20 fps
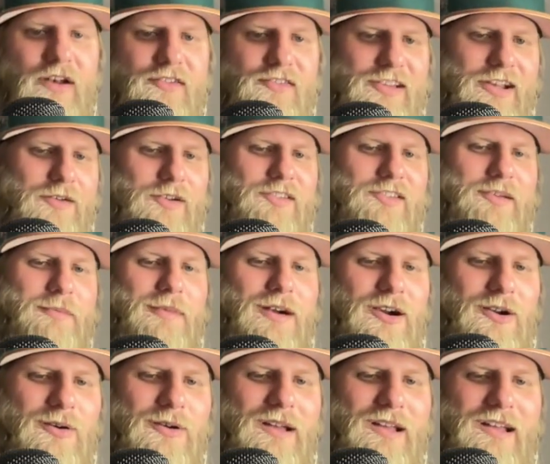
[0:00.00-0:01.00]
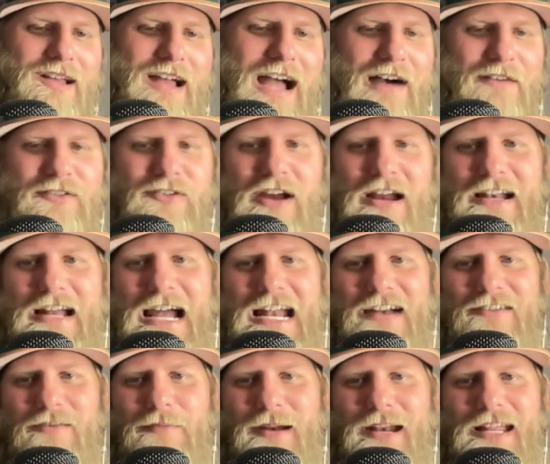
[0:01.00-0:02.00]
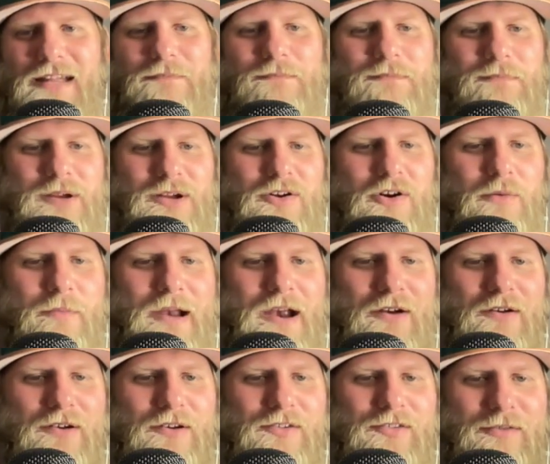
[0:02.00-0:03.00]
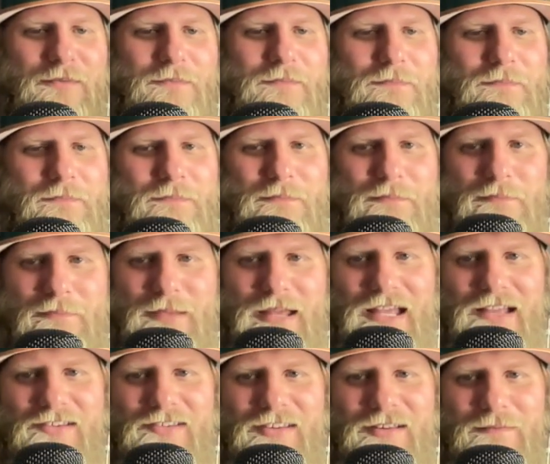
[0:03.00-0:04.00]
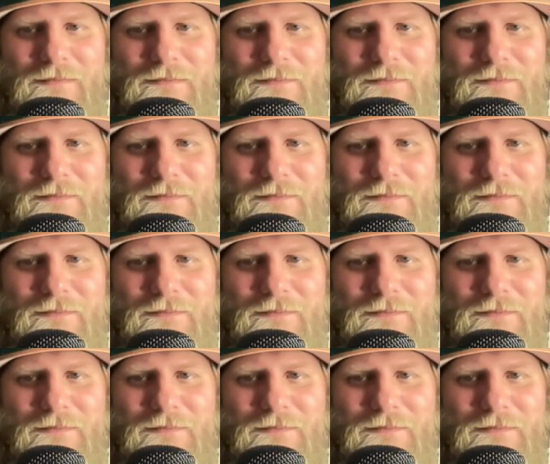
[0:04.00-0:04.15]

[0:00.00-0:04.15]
a series tomorrow. Have a great night, everybody. Go Mariners. Peace.